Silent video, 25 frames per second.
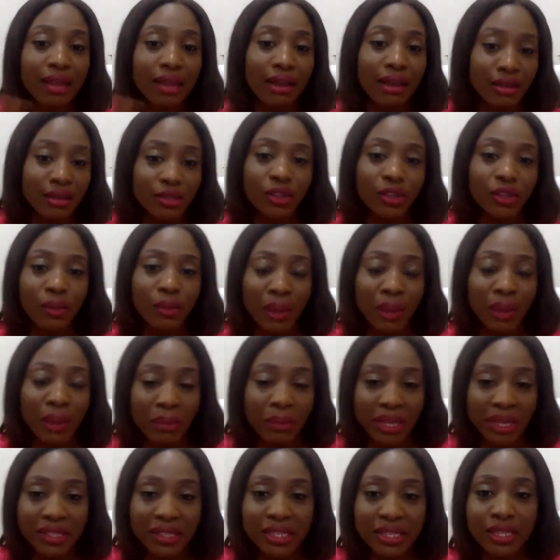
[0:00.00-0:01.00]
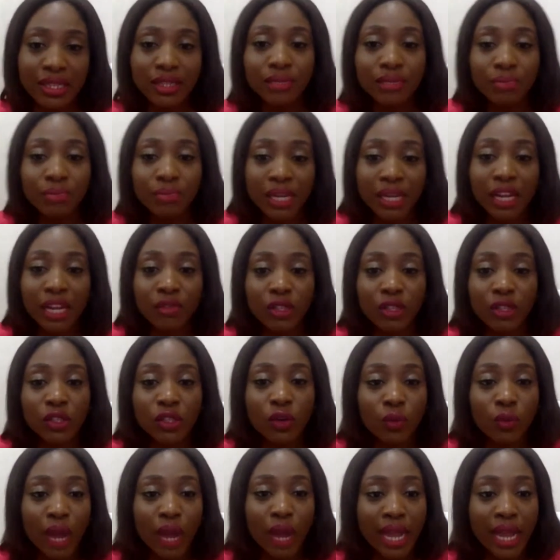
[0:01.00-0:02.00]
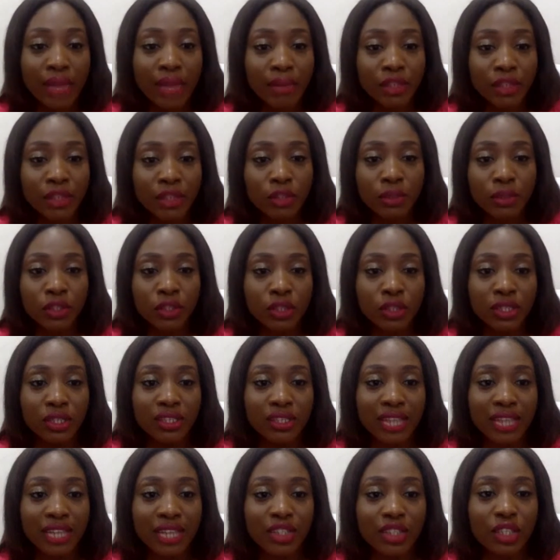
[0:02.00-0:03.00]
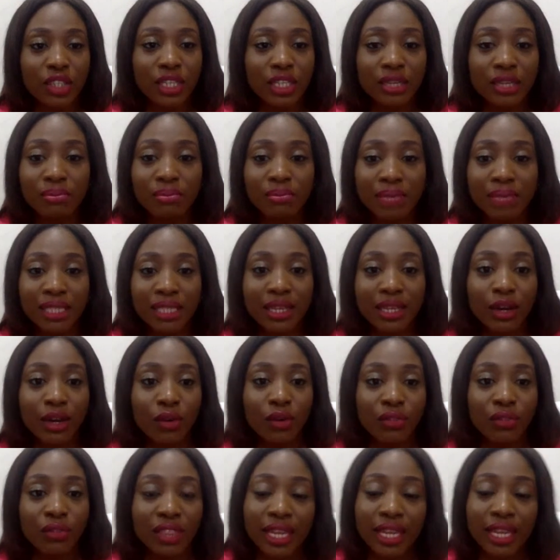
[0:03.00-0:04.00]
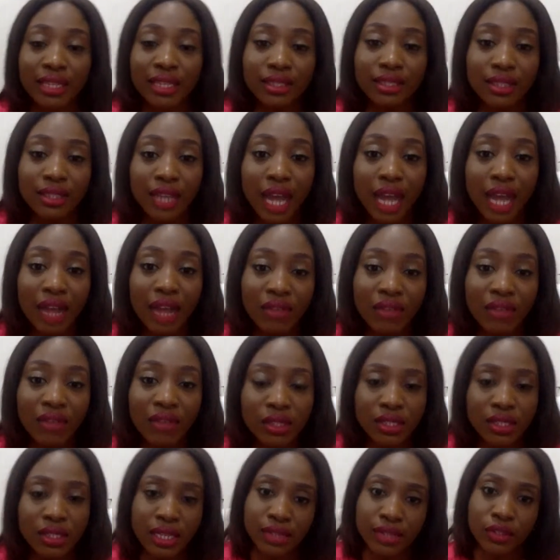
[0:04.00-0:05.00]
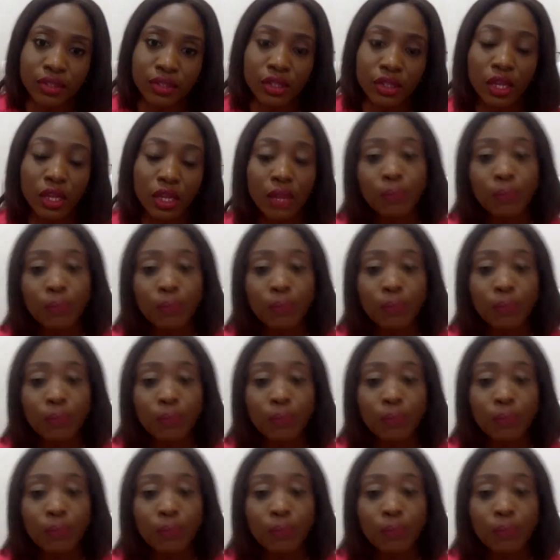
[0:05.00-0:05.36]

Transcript: Some amazing benefits of why masturbation is actually better off than having sex.